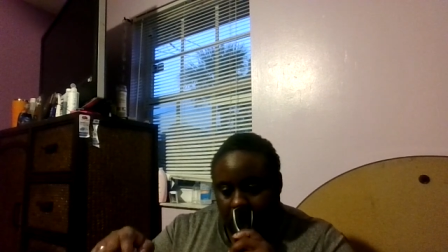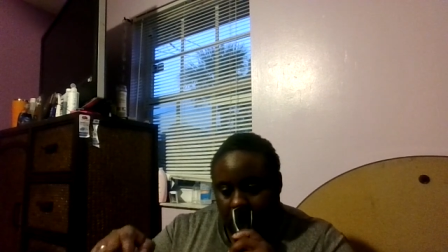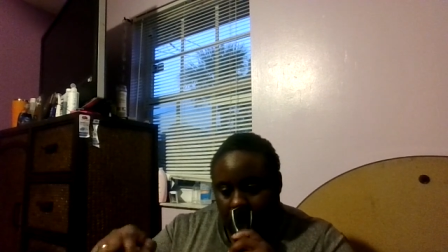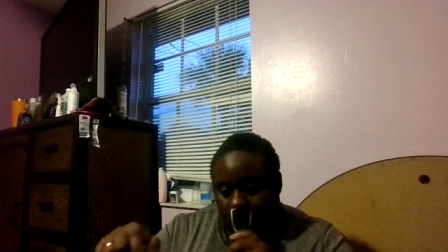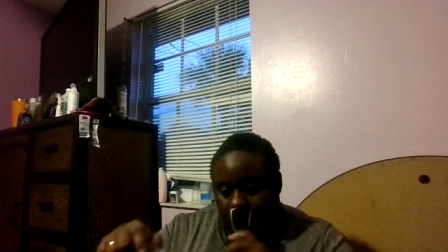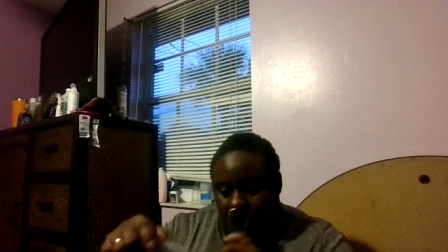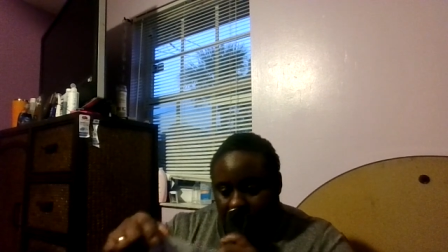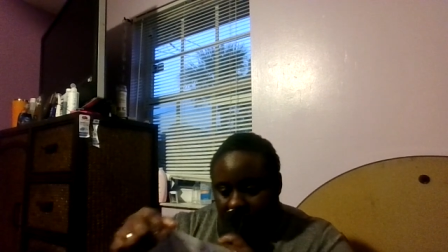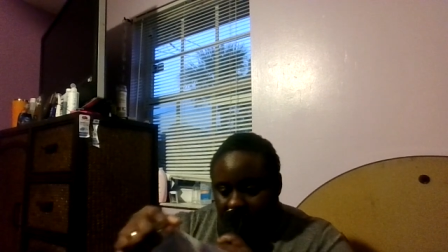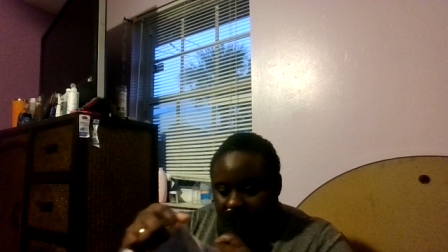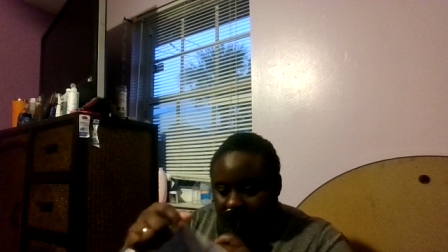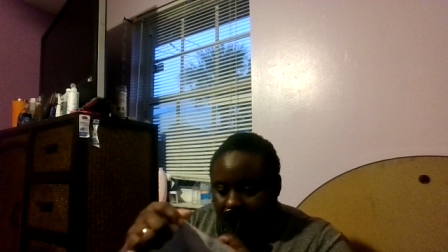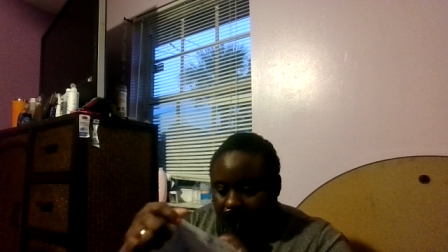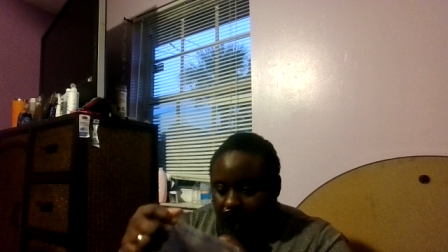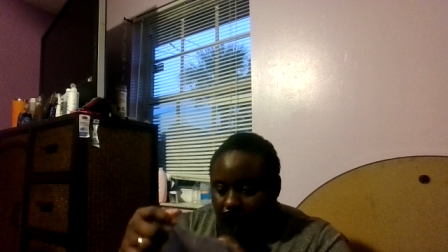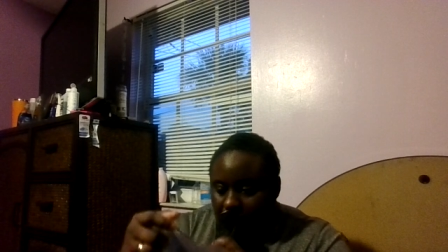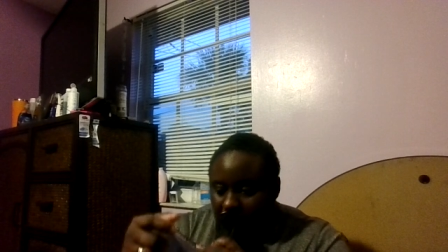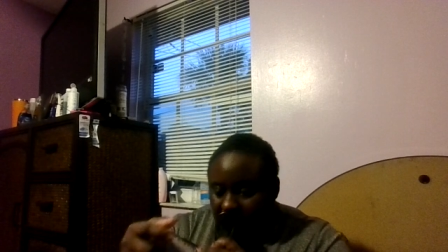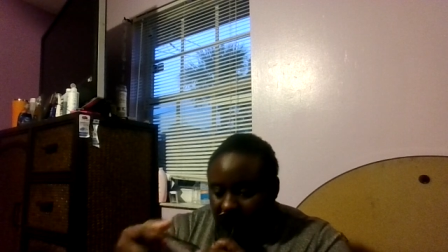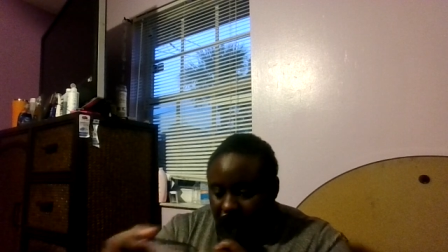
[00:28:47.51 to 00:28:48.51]
Oh, I'm
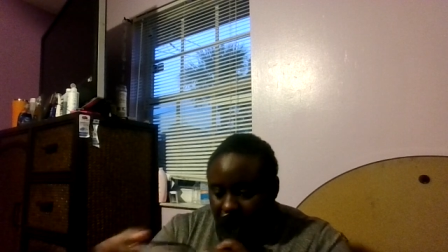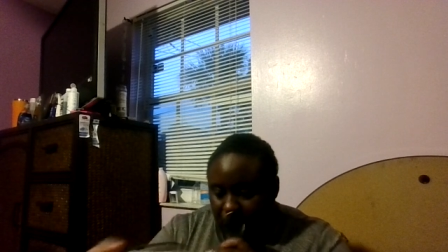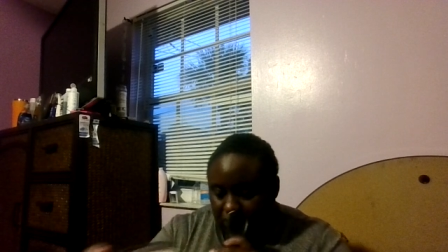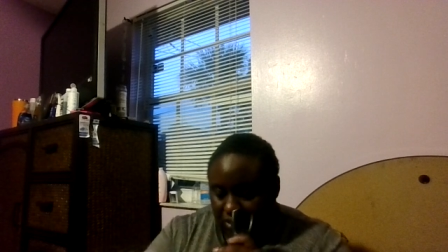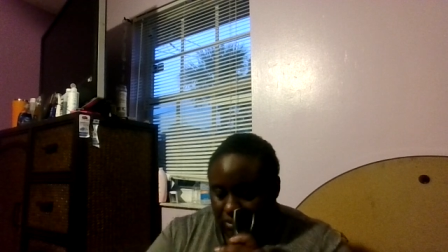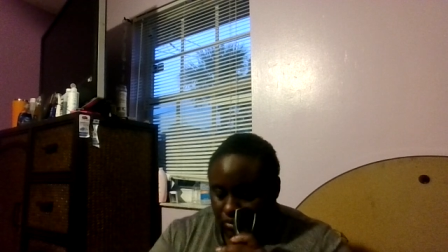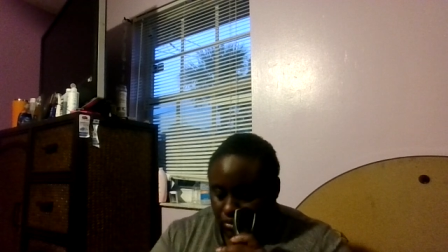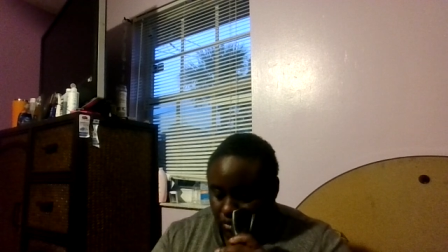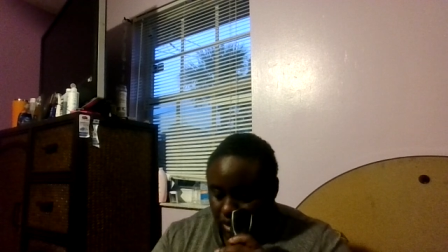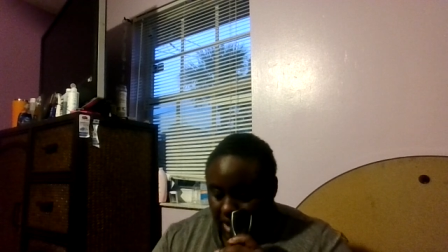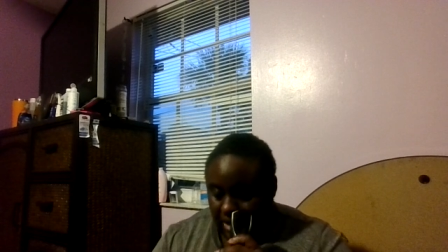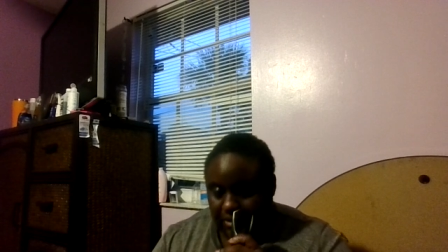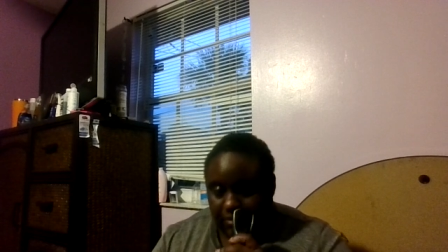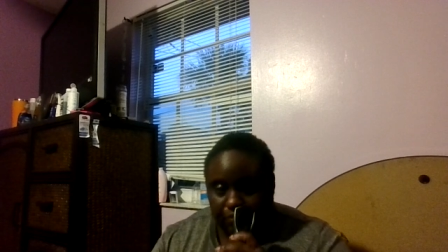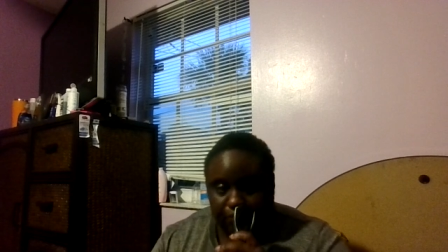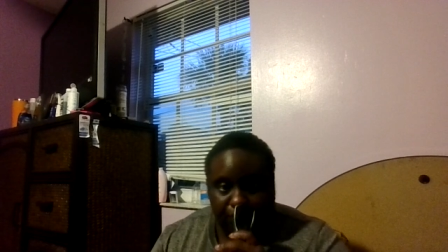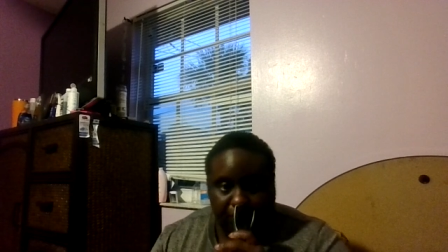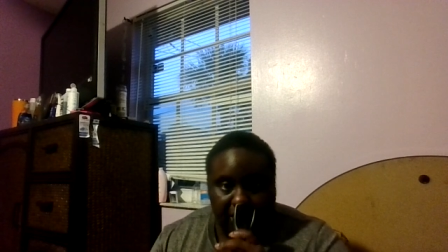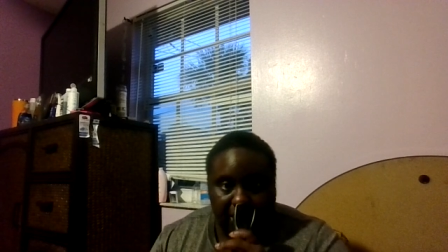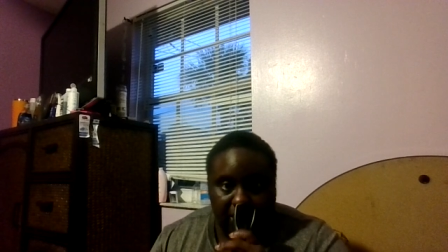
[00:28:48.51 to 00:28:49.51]
going to give you some random
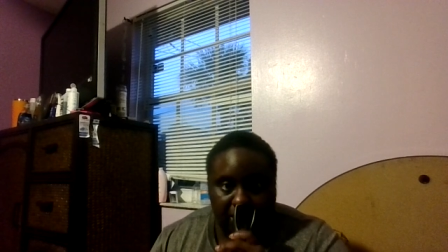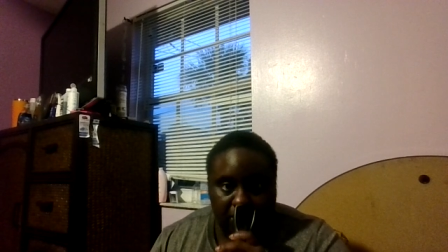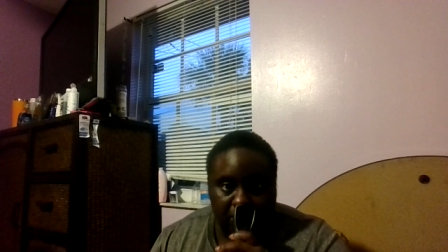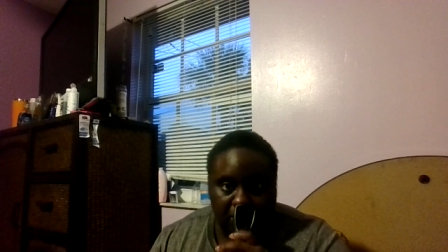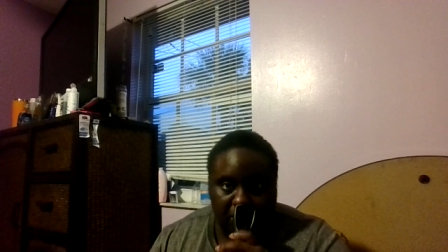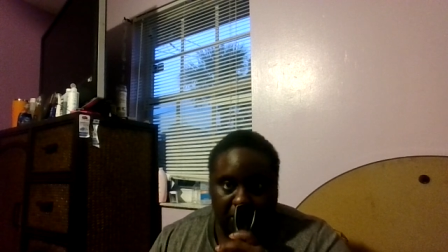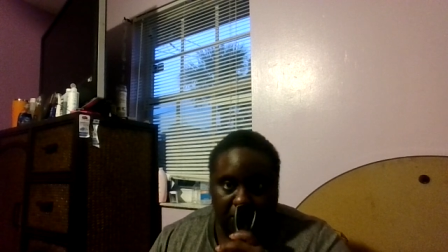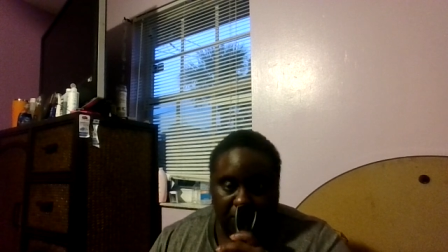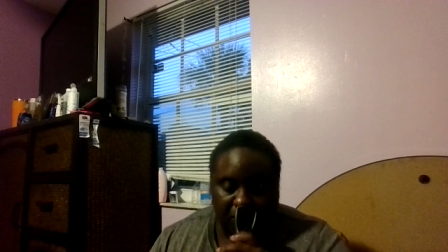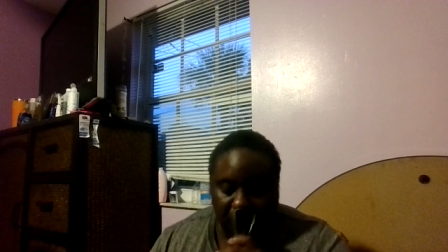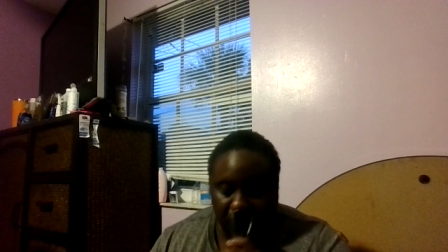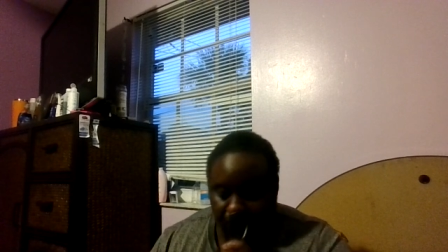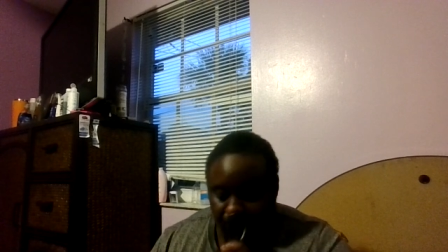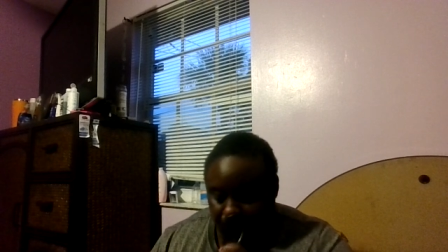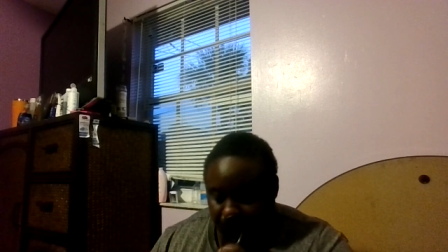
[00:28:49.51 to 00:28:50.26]
facts about me.